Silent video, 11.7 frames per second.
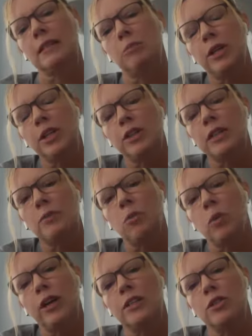Bring your
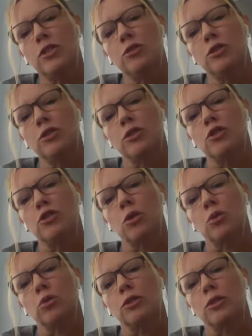awareness to your
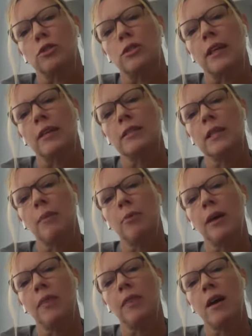shoulders, like
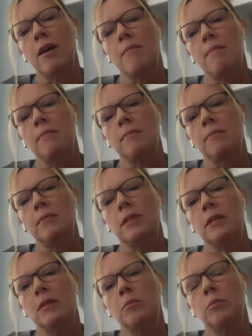separate them,
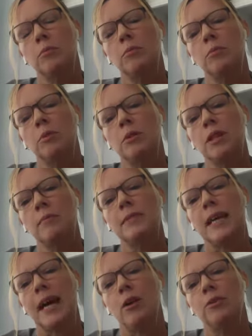pull them
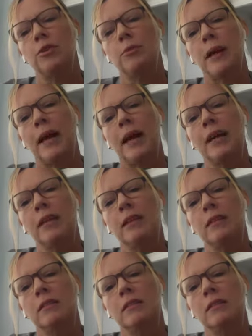down your back.